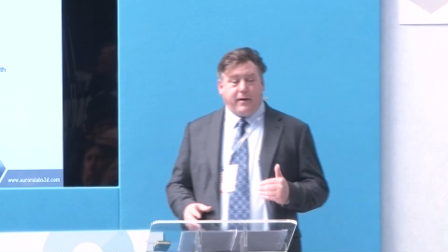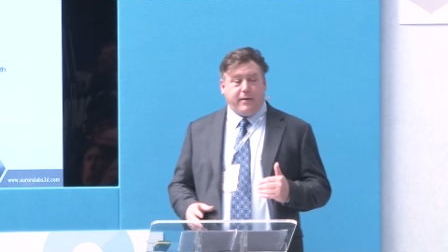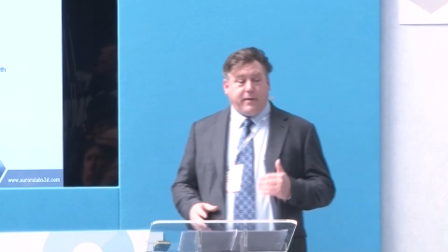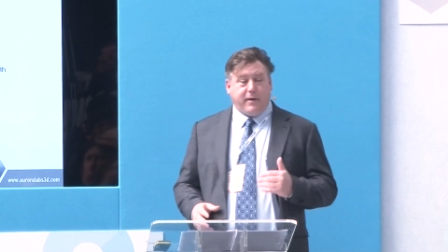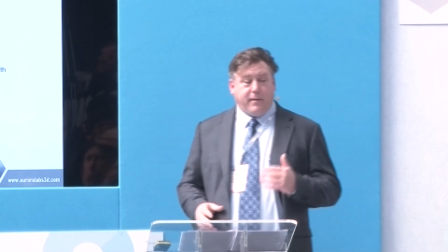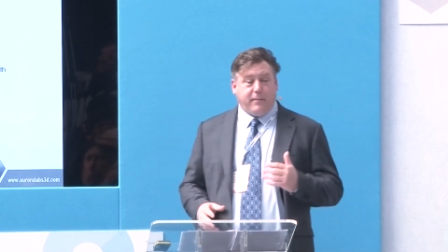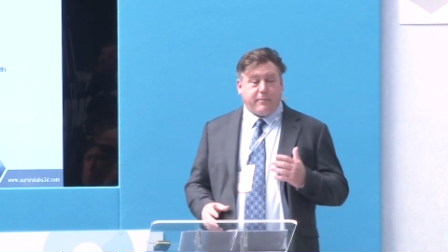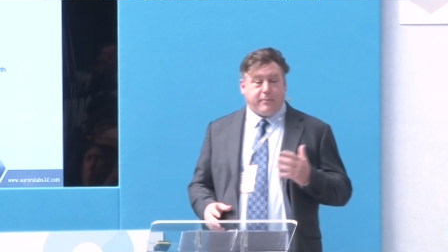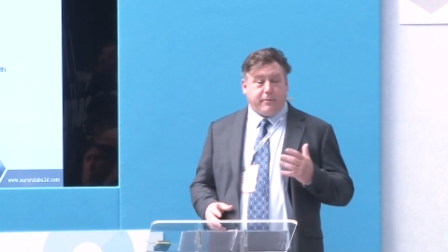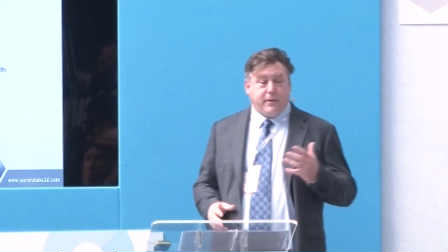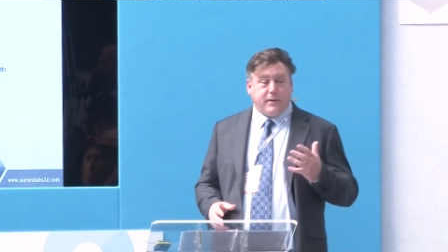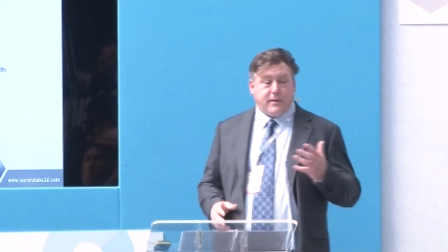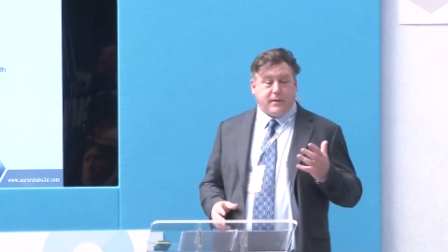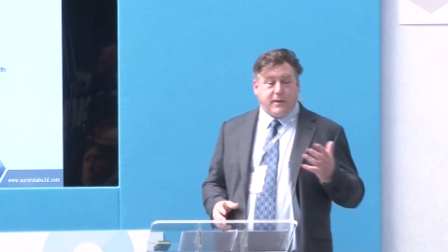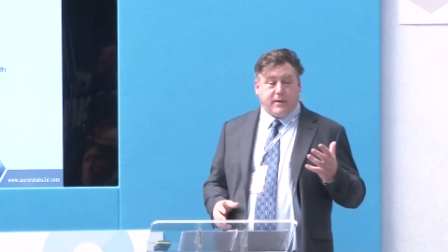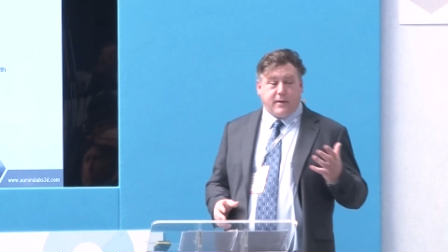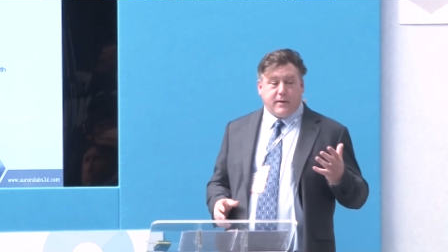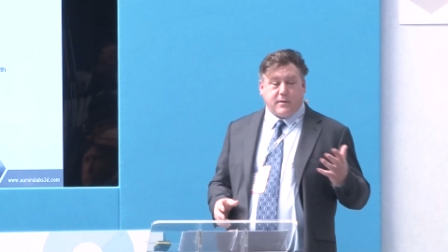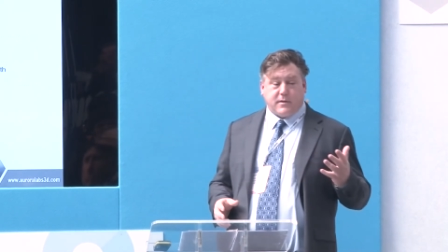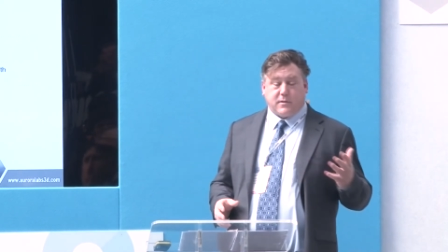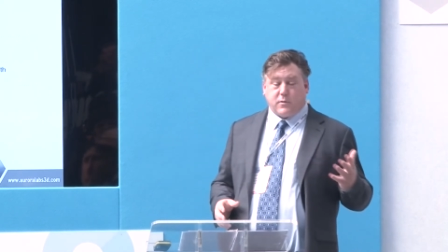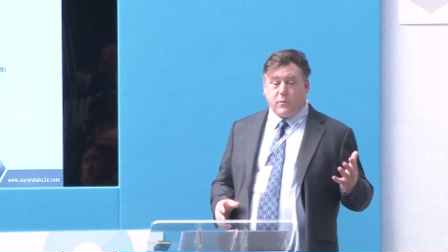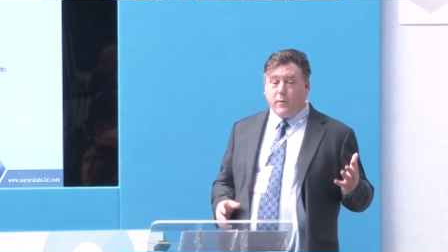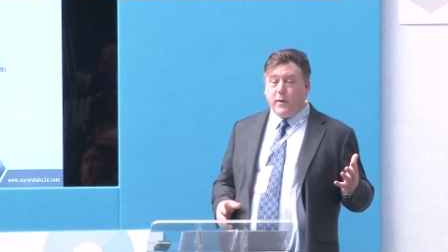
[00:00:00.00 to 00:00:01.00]
and then printing
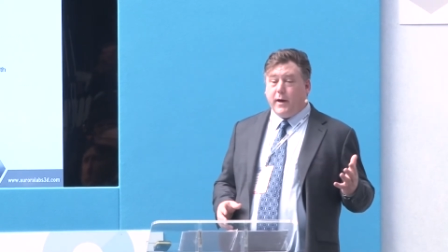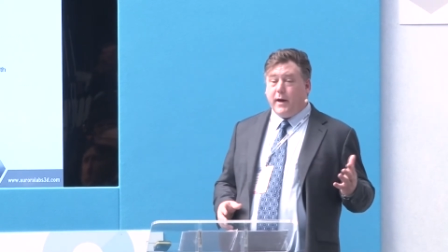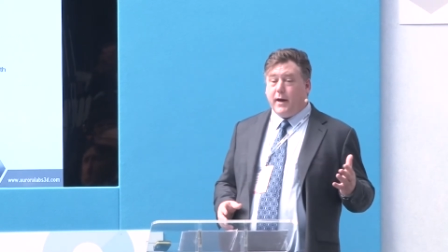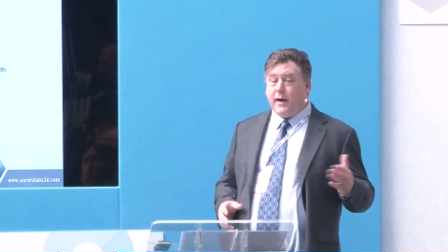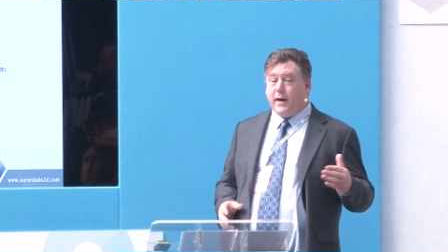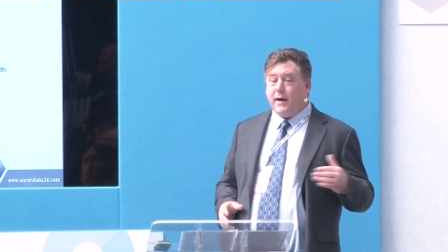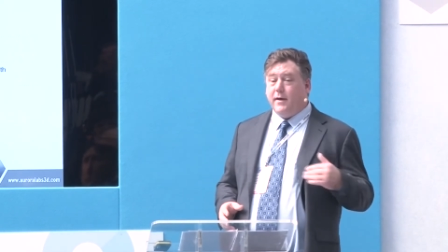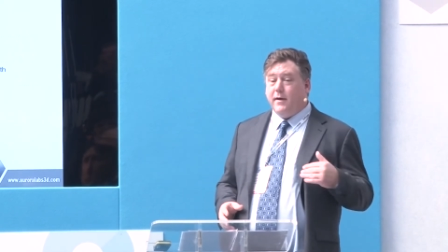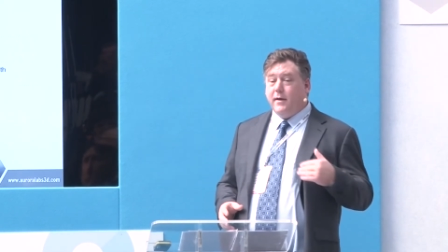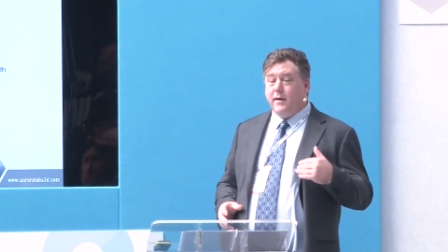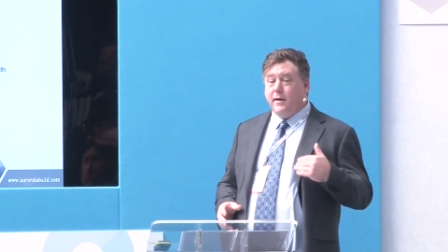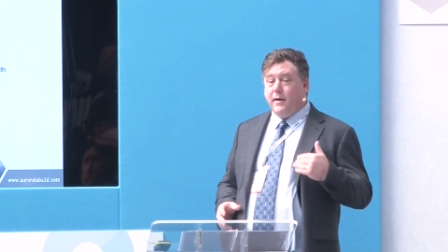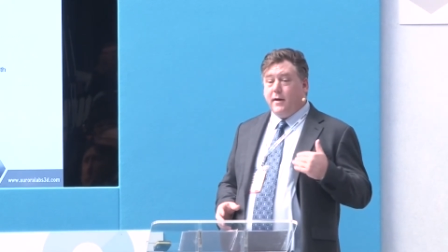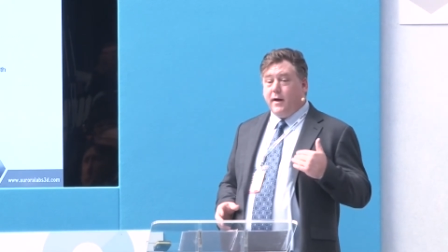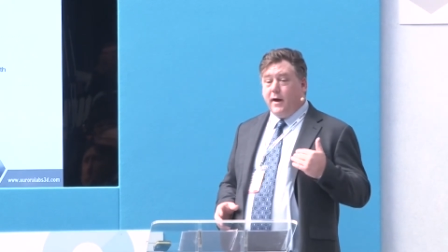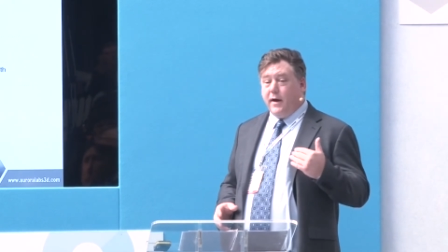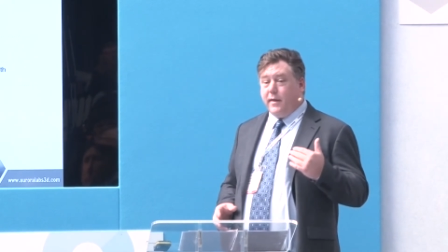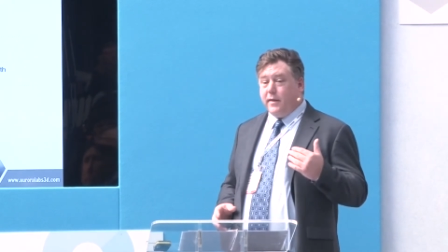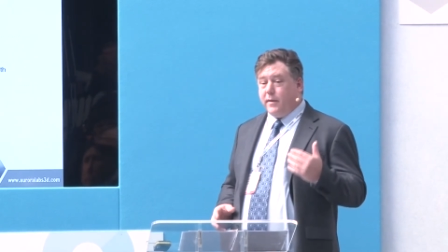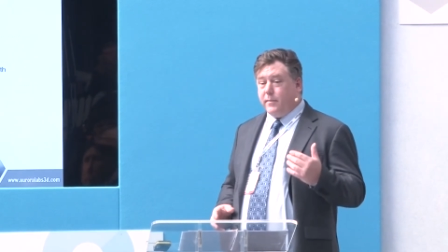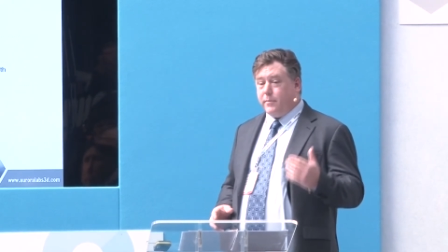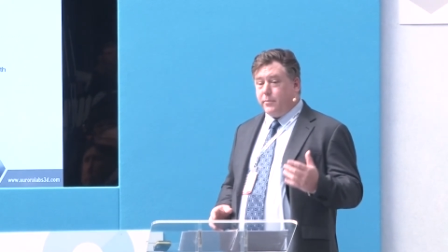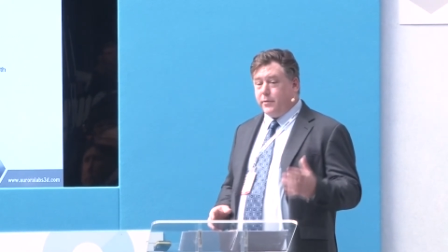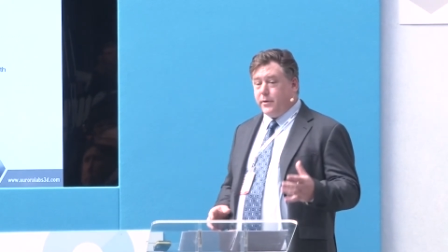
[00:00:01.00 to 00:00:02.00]
a square,
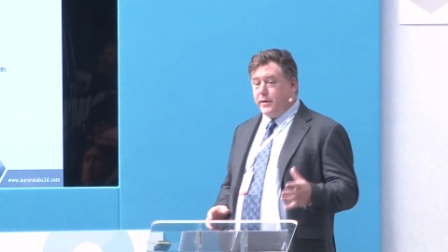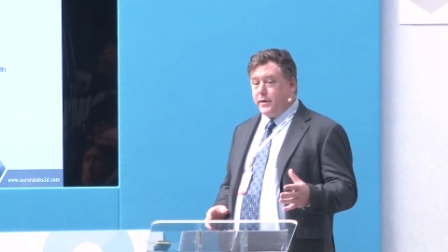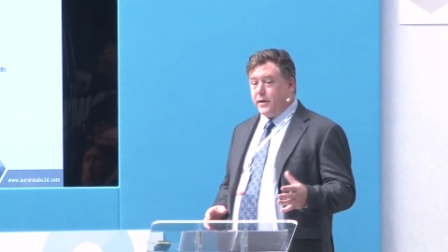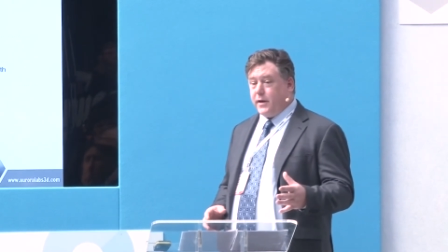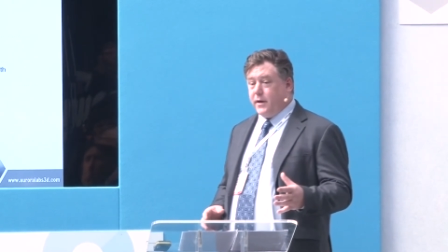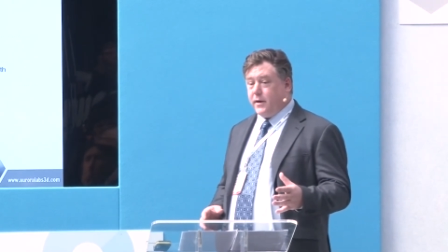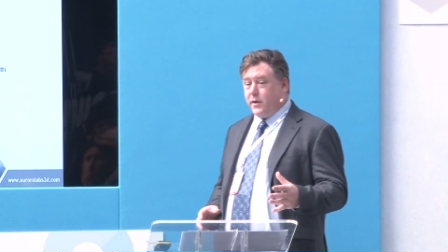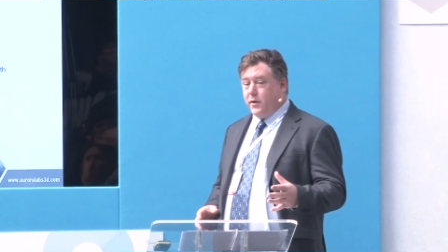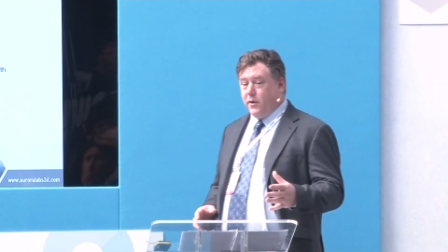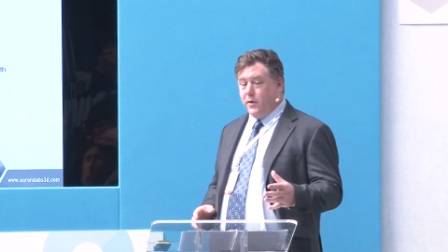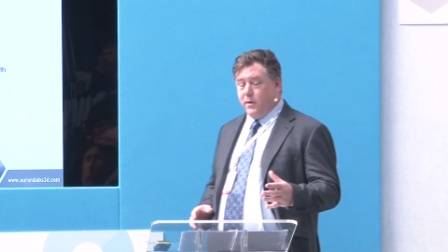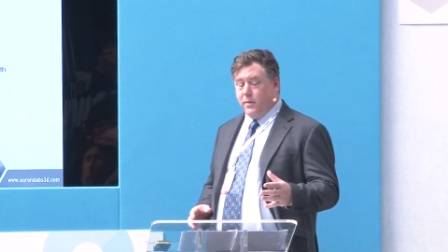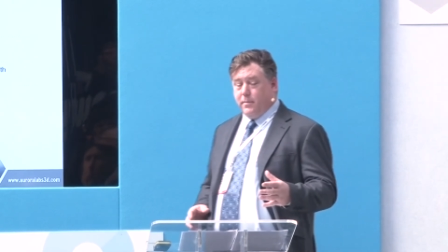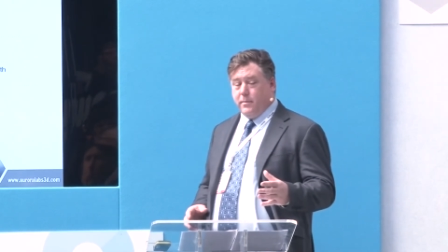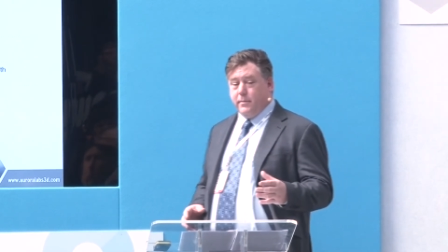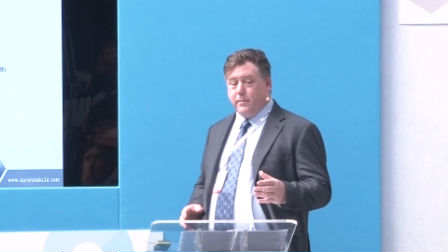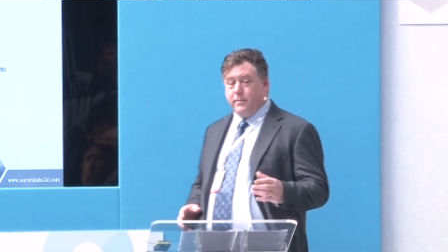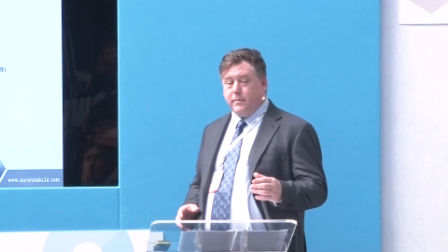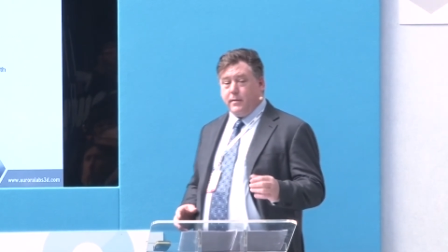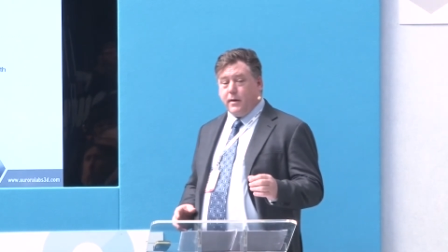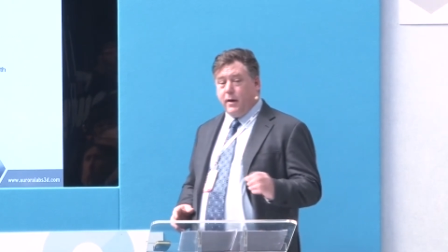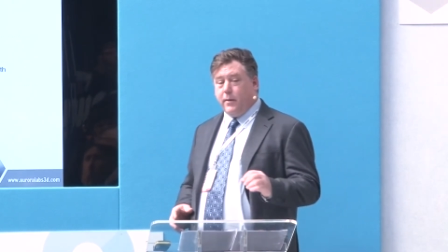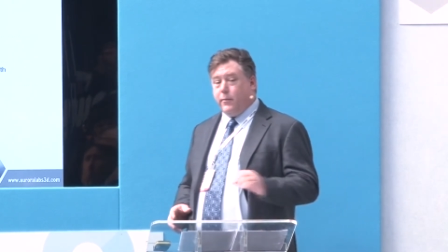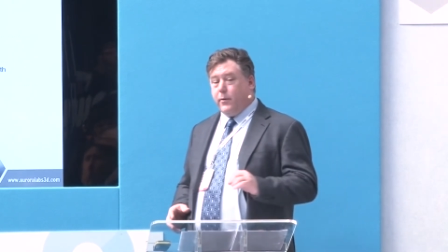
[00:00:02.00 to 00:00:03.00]
and then printing a cube.
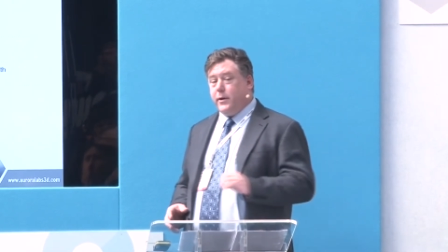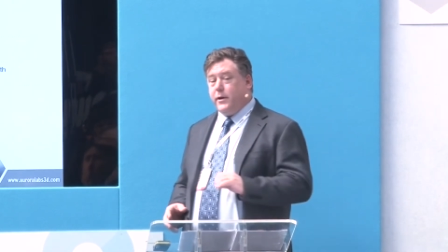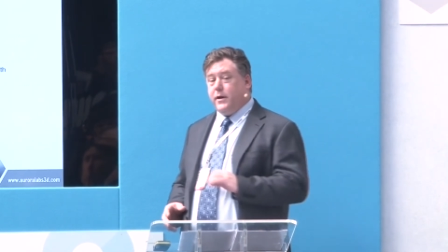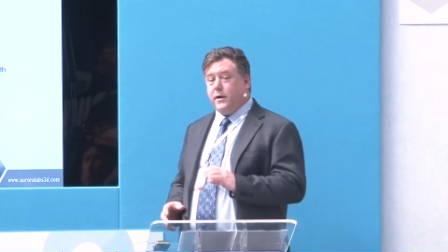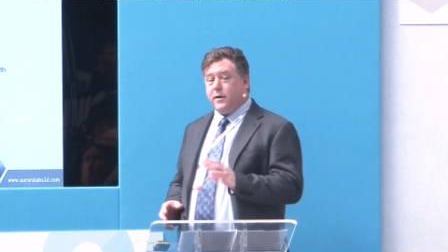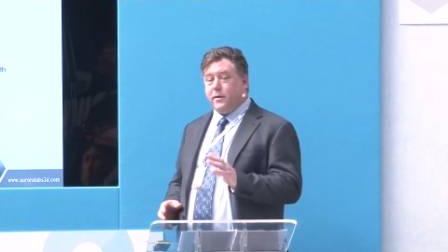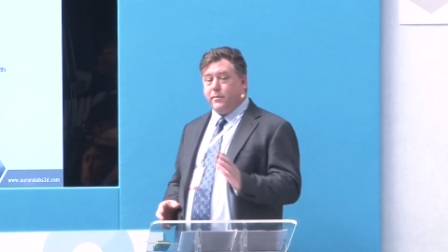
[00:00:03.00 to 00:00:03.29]
And when you